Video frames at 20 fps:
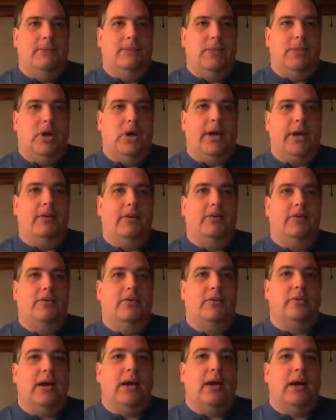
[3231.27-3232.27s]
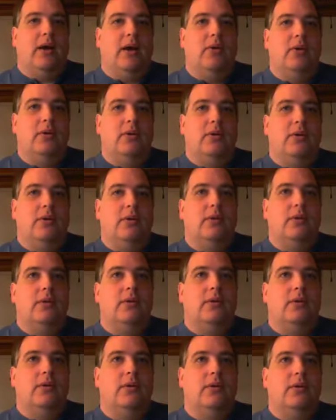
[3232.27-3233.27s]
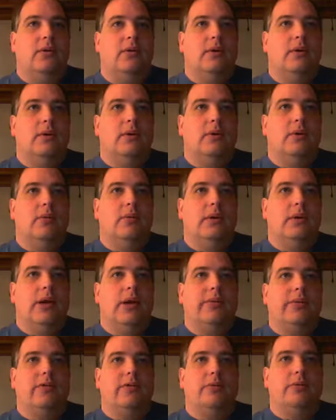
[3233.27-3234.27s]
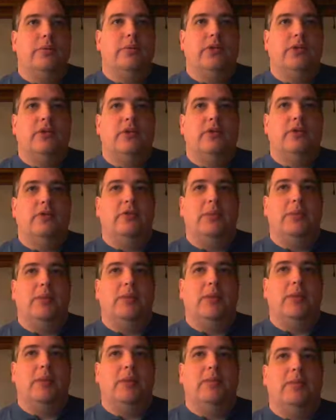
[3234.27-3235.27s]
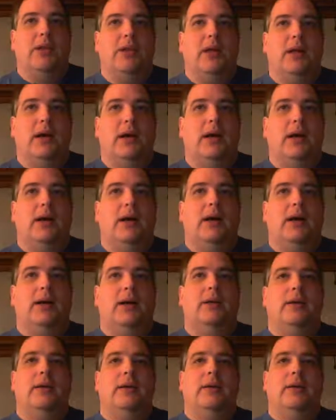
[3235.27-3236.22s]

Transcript: Okay, so now we got this message, blah, blah, blah.